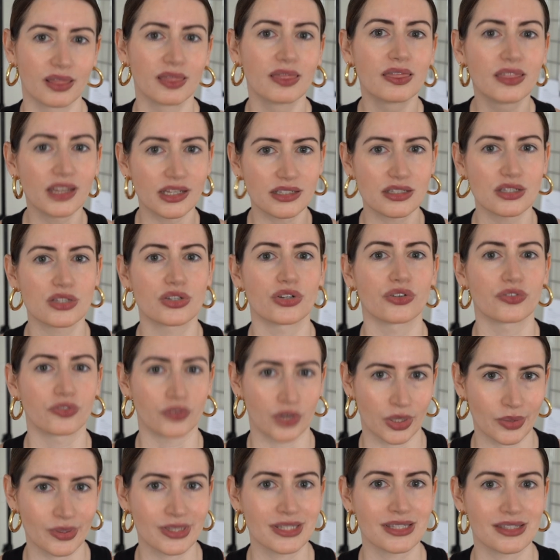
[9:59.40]
this is your
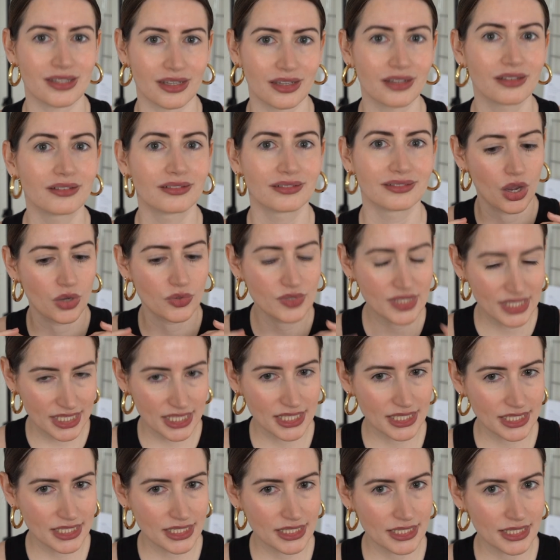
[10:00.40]
frequency.
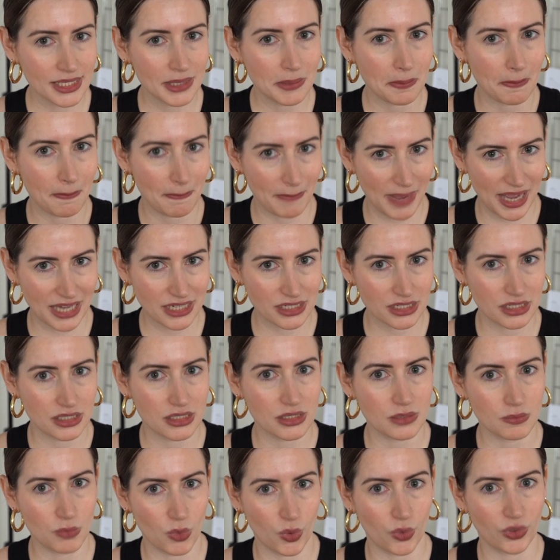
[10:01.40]
Consistency matters
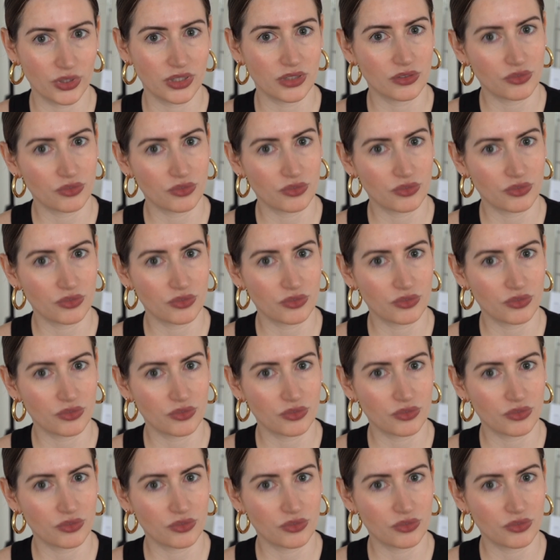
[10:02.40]
more than